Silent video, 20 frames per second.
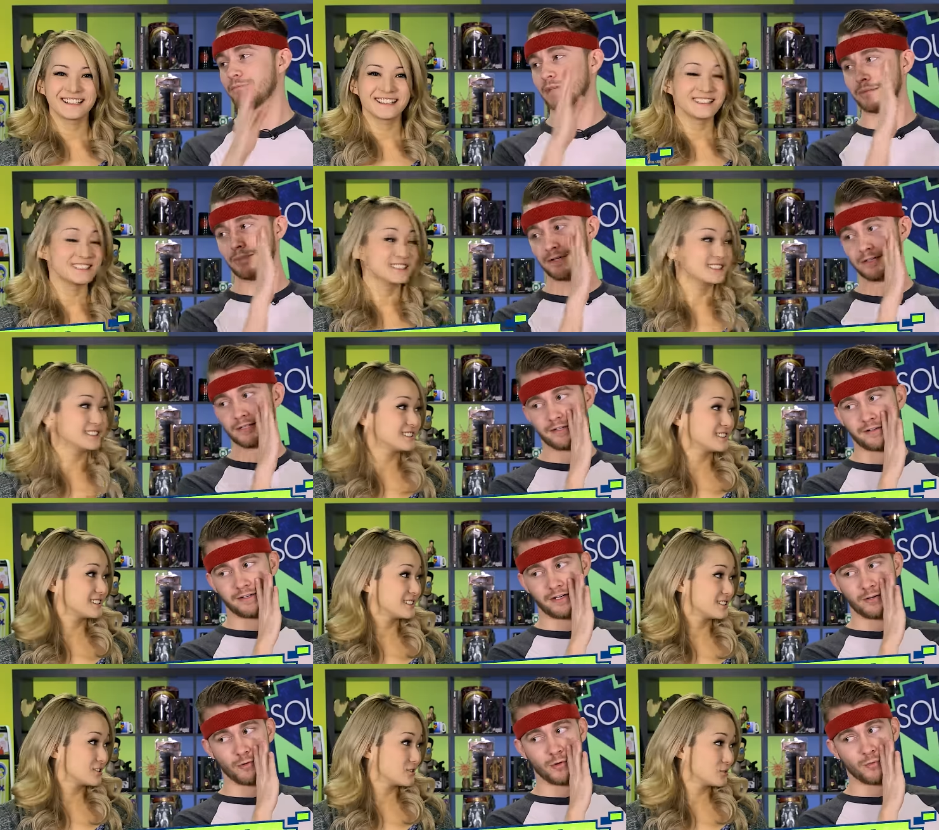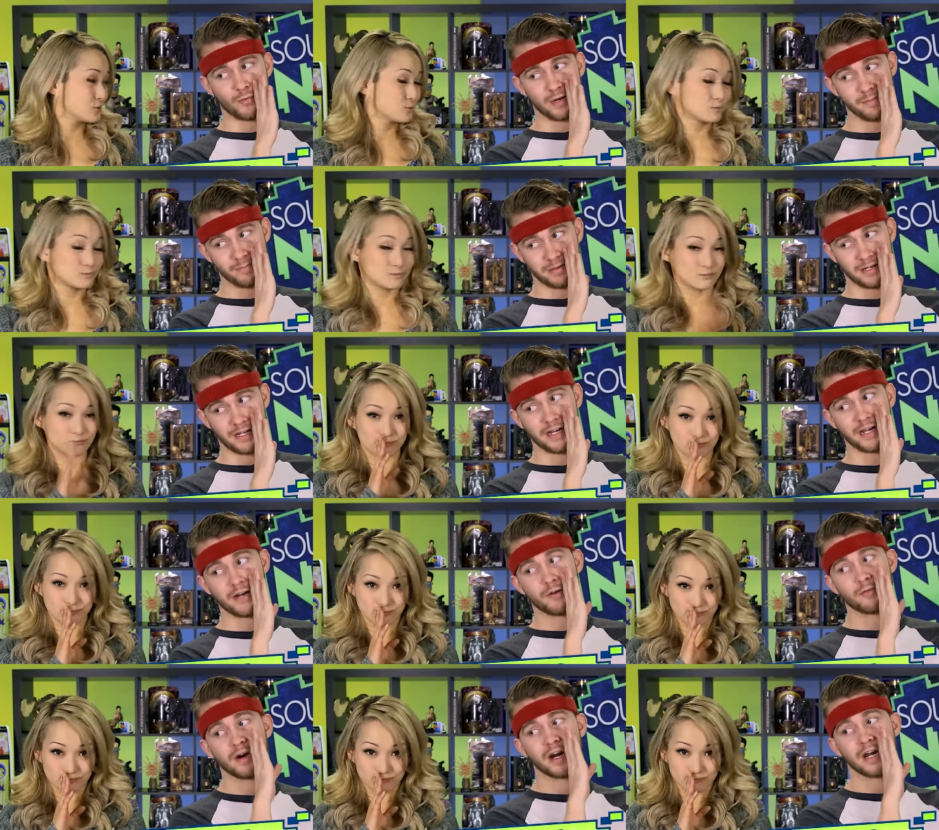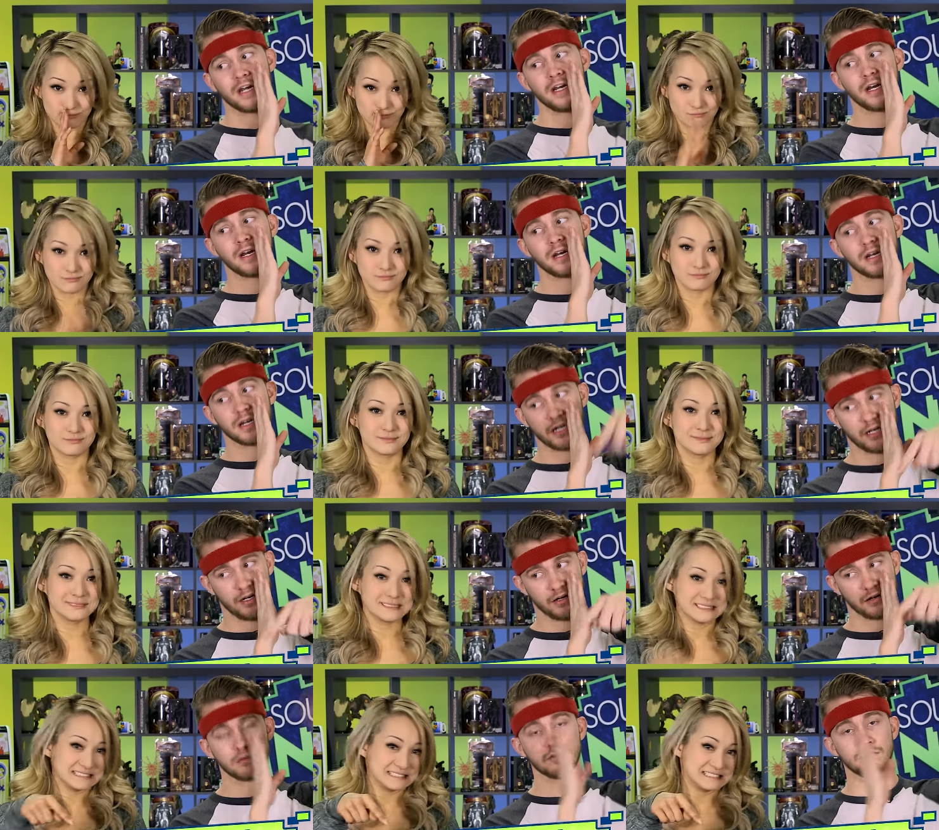Speaker 1: Maybe check out when we play it right
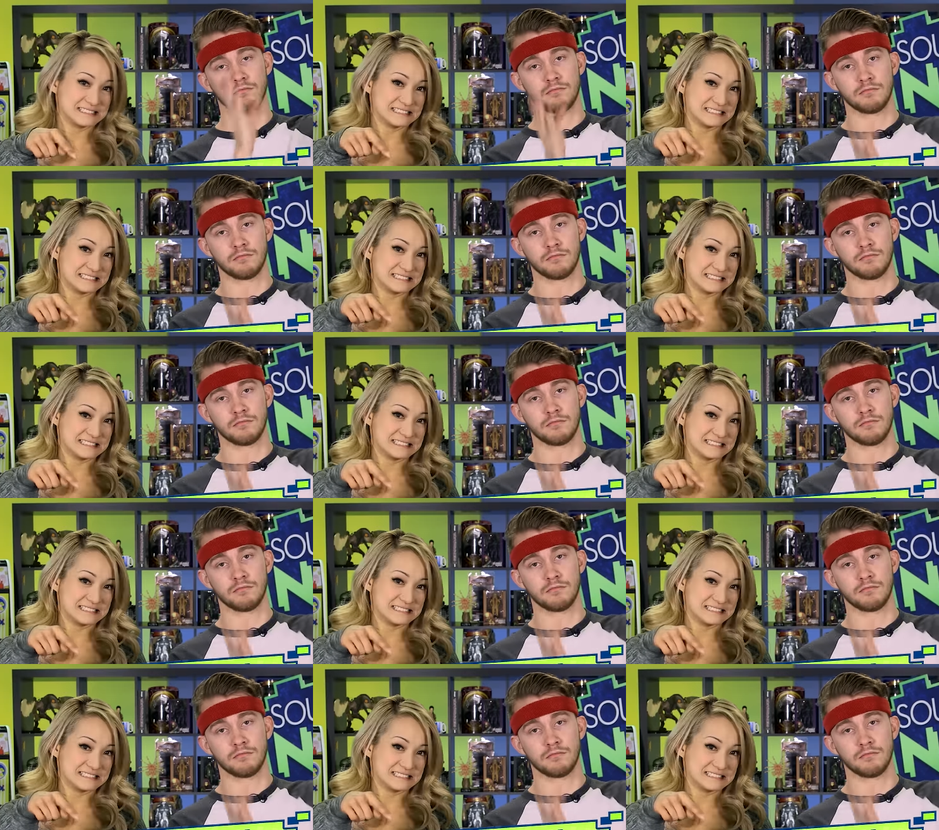here.